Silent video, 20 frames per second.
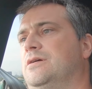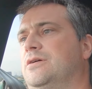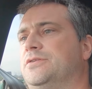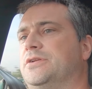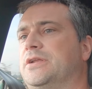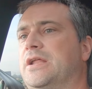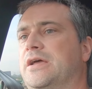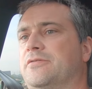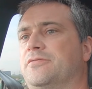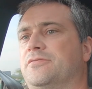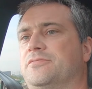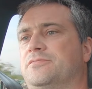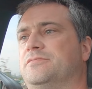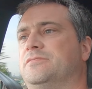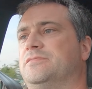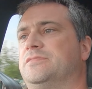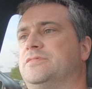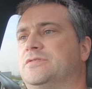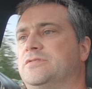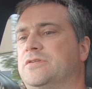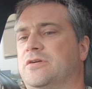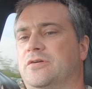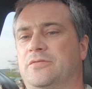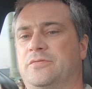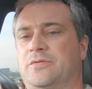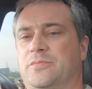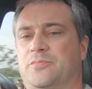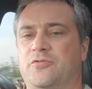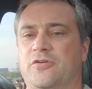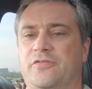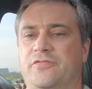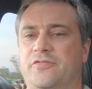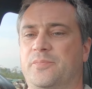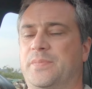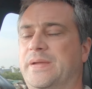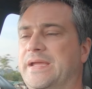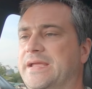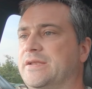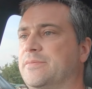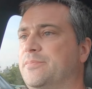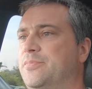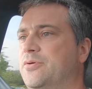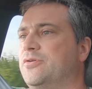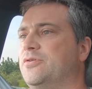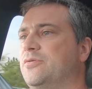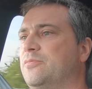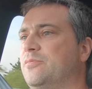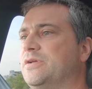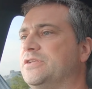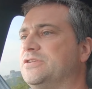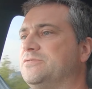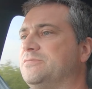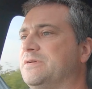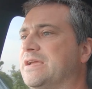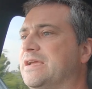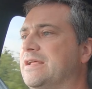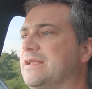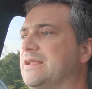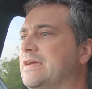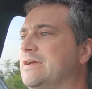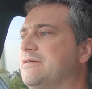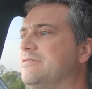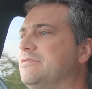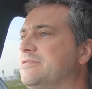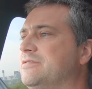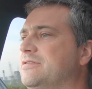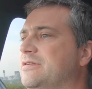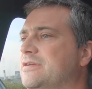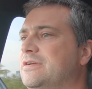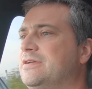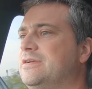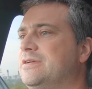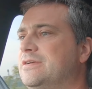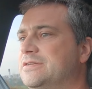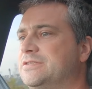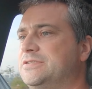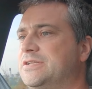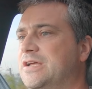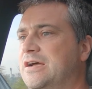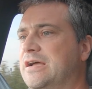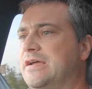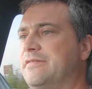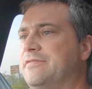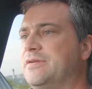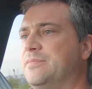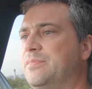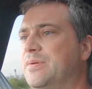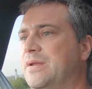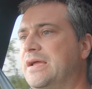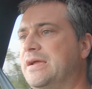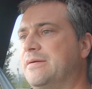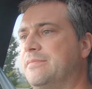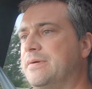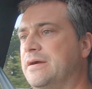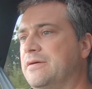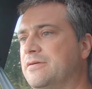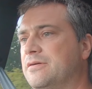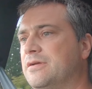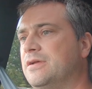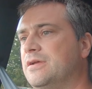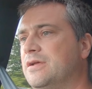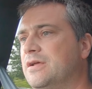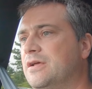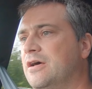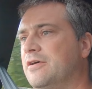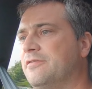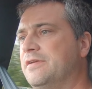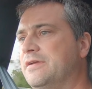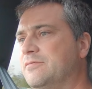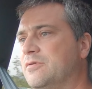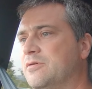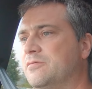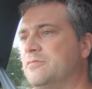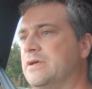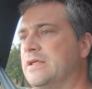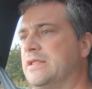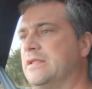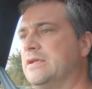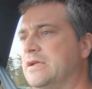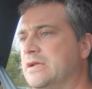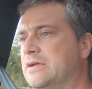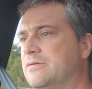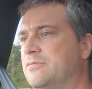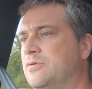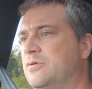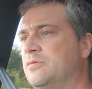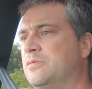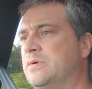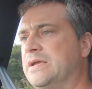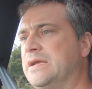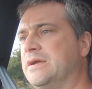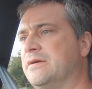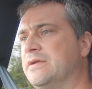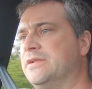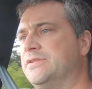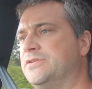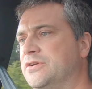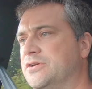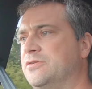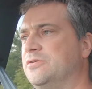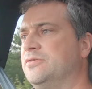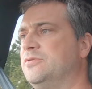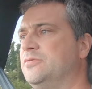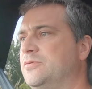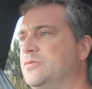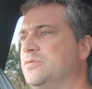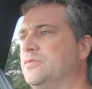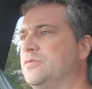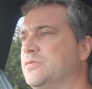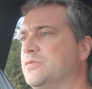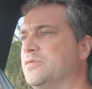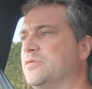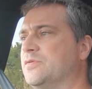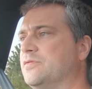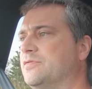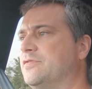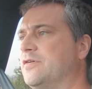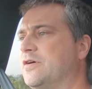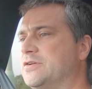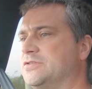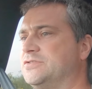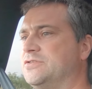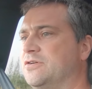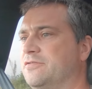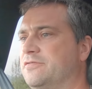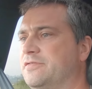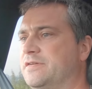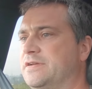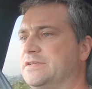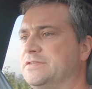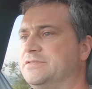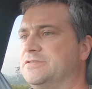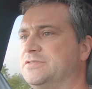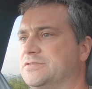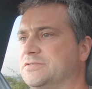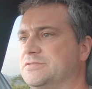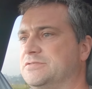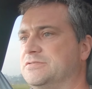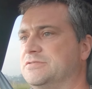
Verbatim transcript: don't know. The proof will be in the pudding once we get there and start having a play about. I think what we're what we're going to do first off is